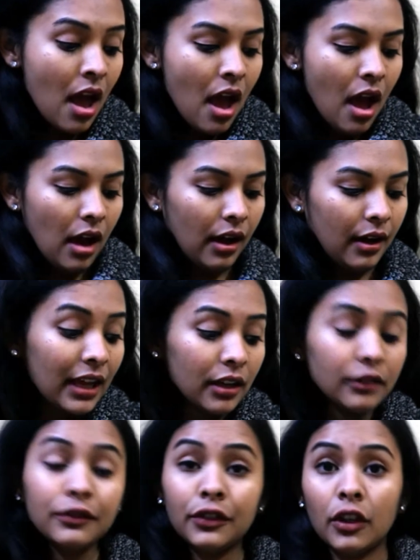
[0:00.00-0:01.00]
So I
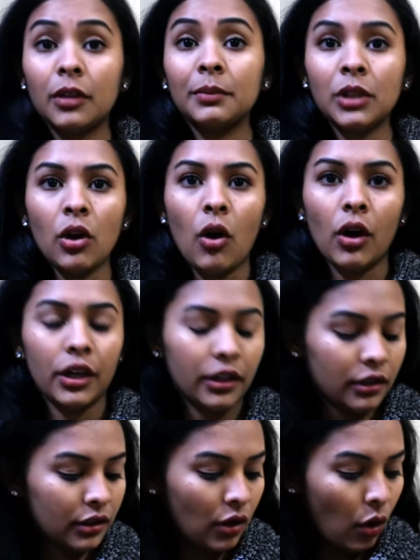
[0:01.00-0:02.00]
confirmed the order